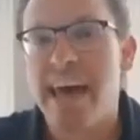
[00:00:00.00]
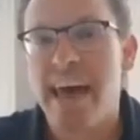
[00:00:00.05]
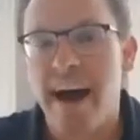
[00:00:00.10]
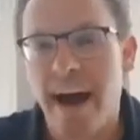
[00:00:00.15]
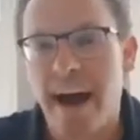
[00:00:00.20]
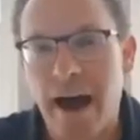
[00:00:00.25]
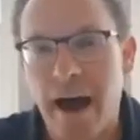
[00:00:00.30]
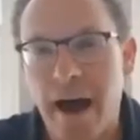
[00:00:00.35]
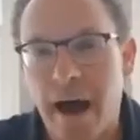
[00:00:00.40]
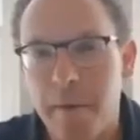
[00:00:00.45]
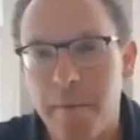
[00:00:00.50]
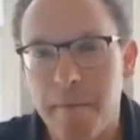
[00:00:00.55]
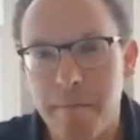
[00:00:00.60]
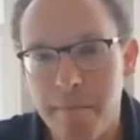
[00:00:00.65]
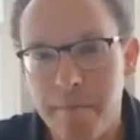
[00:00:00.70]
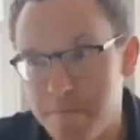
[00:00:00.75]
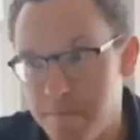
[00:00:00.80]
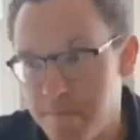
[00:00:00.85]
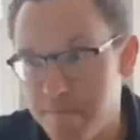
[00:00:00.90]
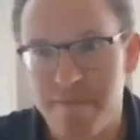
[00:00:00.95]

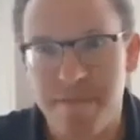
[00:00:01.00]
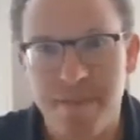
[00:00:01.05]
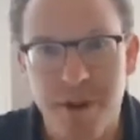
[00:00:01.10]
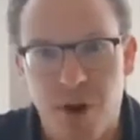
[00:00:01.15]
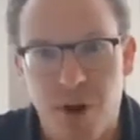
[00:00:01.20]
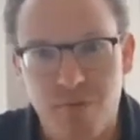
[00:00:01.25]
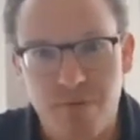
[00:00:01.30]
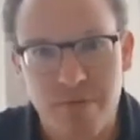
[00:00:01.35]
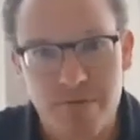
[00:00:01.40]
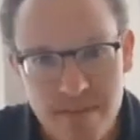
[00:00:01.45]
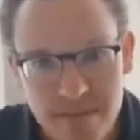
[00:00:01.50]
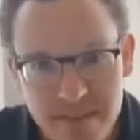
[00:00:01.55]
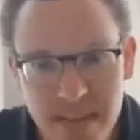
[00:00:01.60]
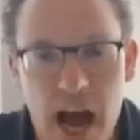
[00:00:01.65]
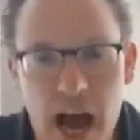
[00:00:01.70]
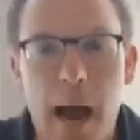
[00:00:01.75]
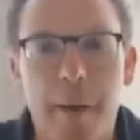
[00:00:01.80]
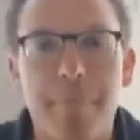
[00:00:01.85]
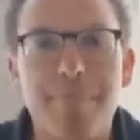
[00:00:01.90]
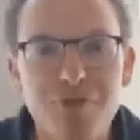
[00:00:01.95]

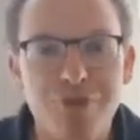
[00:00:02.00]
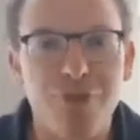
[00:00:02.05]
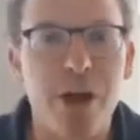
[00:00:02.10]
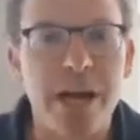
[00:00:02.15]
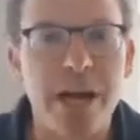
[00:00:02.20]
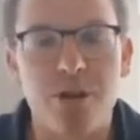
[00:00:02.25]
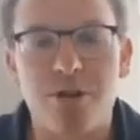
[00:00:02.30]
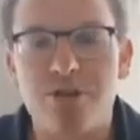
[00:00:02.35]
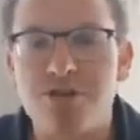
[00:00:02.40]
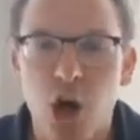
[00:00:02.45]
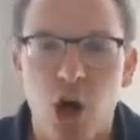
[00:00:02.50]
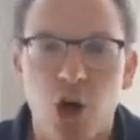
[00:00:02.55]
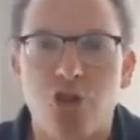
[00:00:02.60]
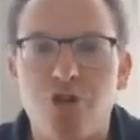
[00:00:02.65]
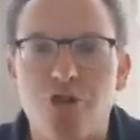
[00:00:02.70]
top traders are